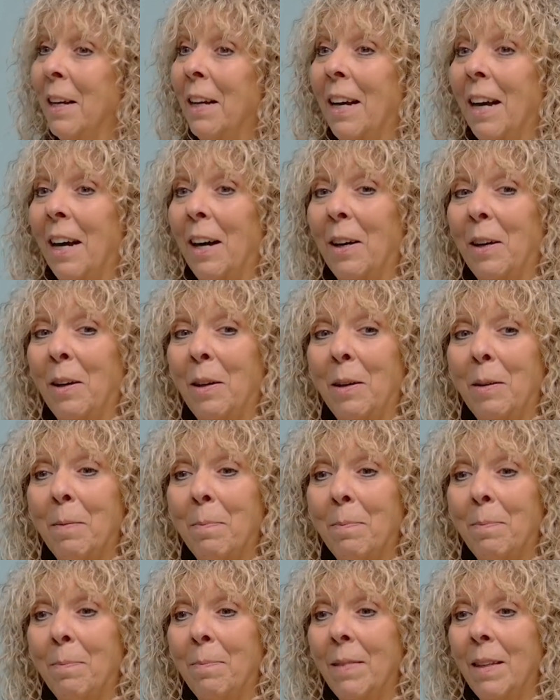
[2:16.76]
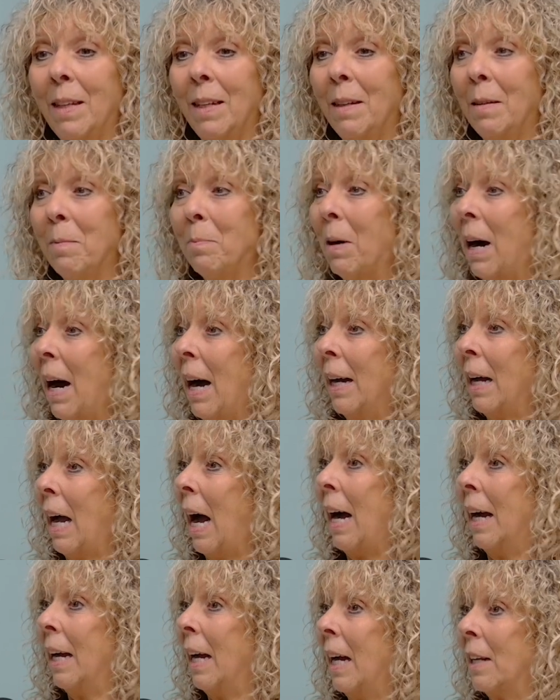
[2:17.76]
But
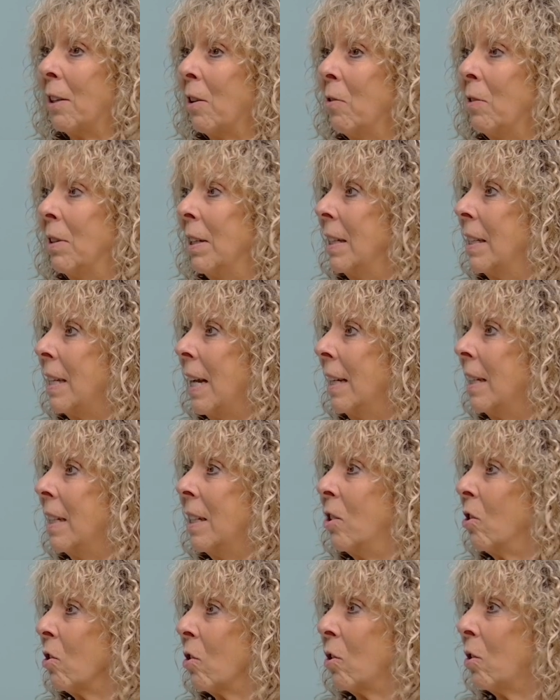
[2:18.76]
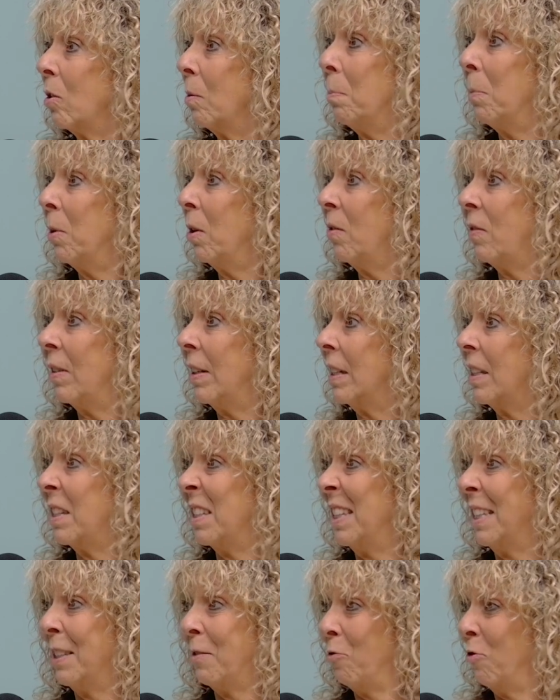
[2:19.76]
I had only intended just to move into
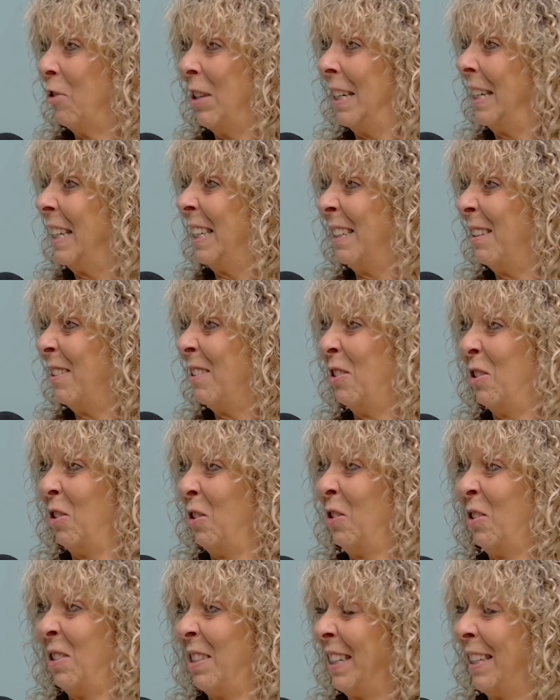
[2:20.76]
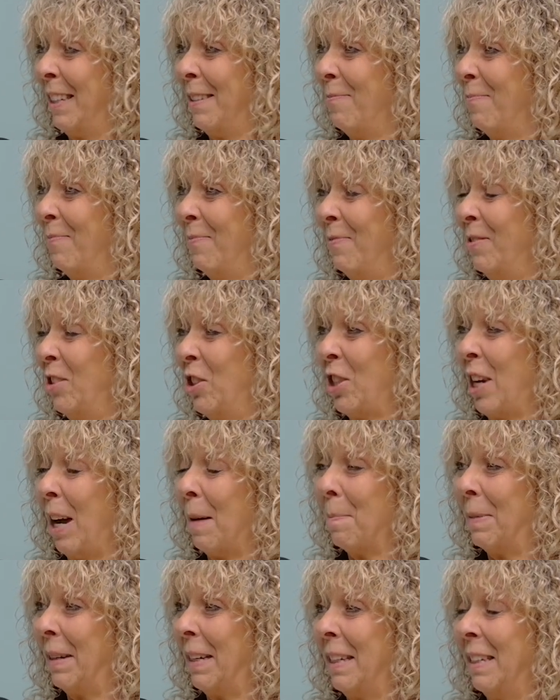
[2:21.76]
this really dirty,
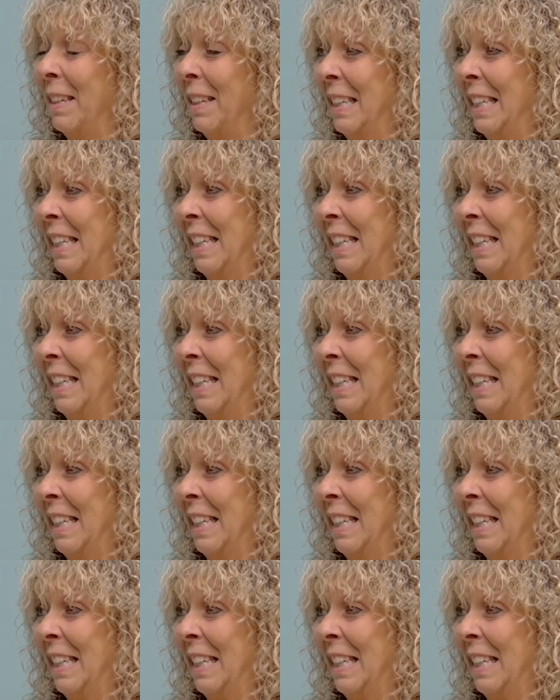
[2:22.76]
shabby,